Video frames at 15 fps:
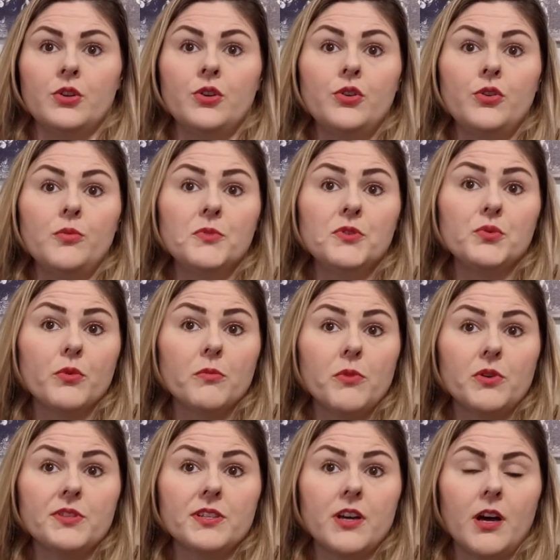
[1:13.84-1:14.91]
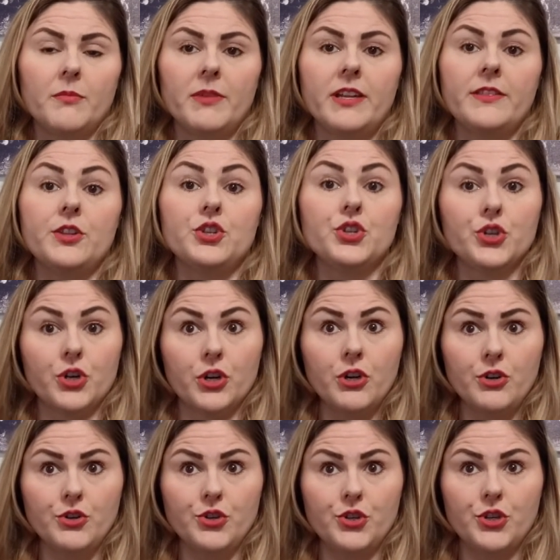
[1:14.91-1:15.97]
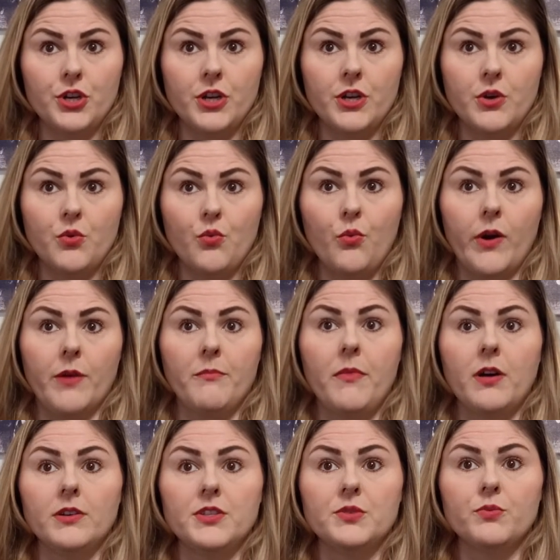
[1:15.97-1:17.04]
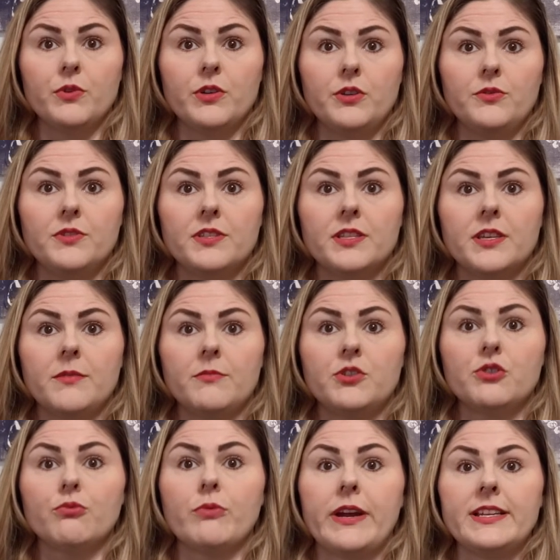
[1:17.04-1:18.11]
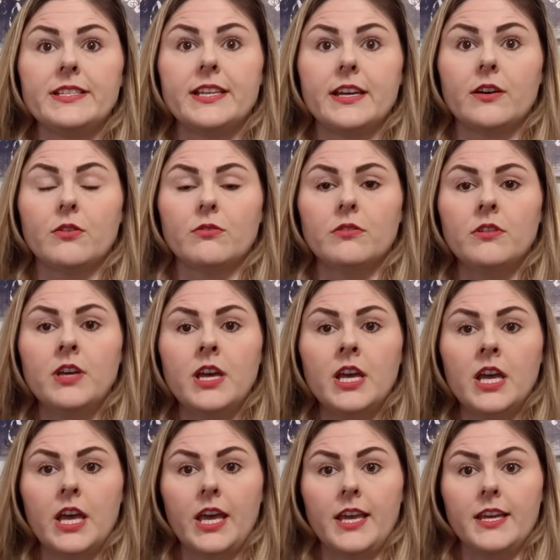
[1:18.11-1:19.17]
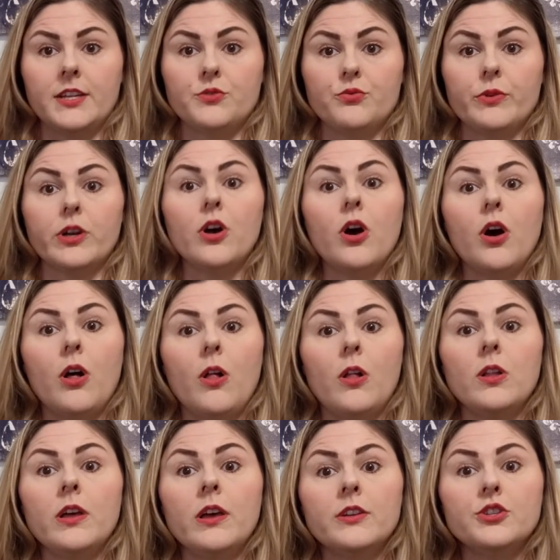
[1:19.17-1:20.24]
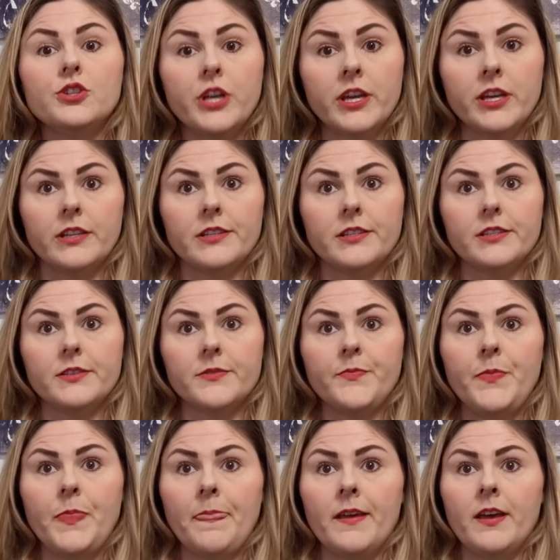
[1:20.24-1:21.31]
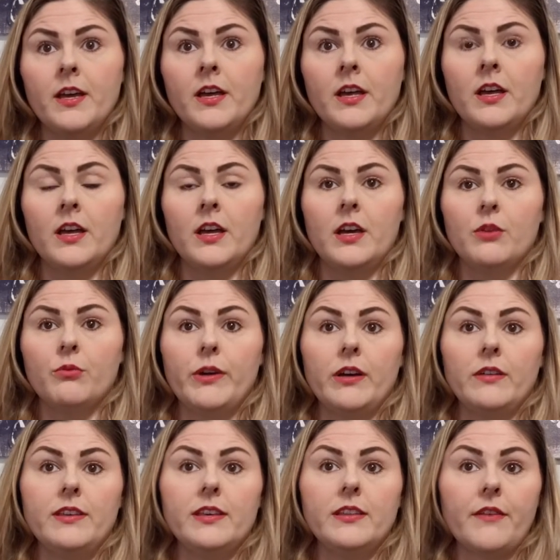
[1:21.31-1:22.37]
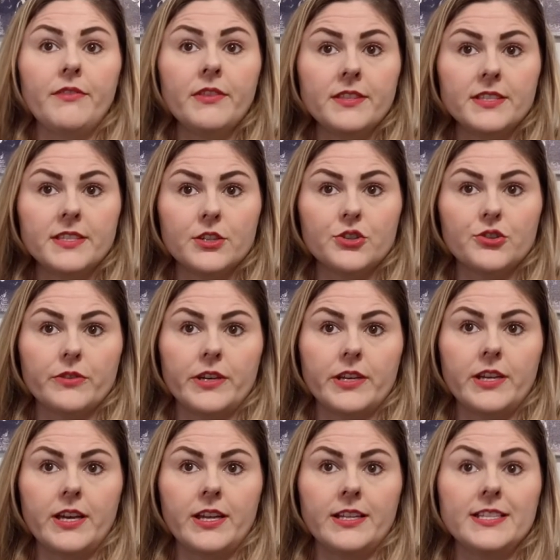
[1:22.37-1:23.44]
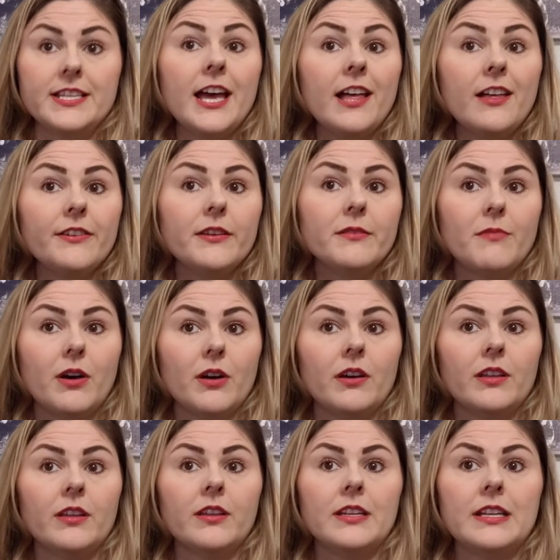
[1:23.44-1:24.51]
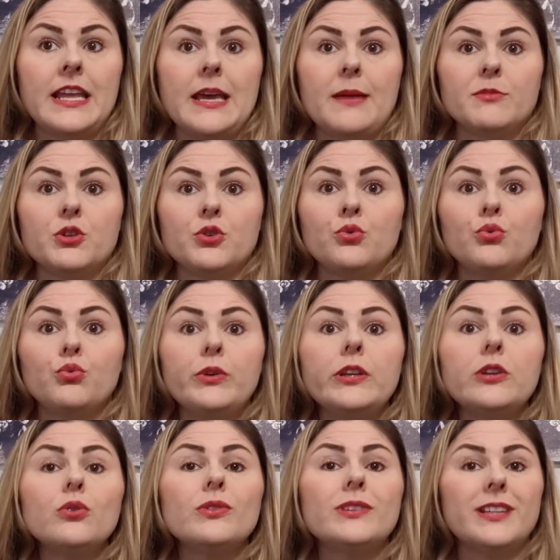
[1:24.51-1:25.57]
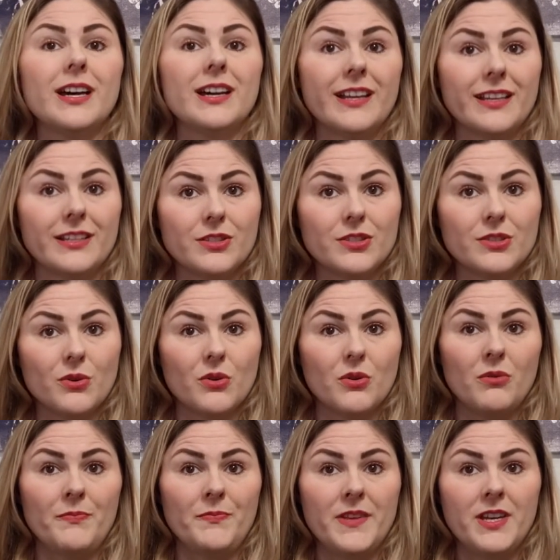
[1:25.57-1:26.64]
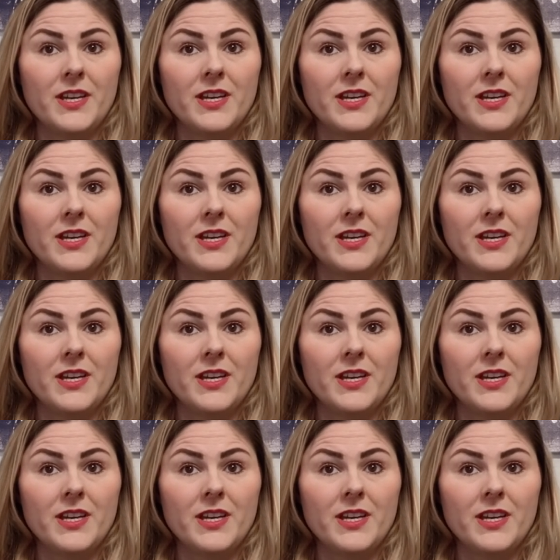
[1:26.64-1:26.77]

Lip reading: Neumes were most common in the church, where monks would use them to write down and recall chants. Around the 11th century, an Italian monk named Guido d'Arezzo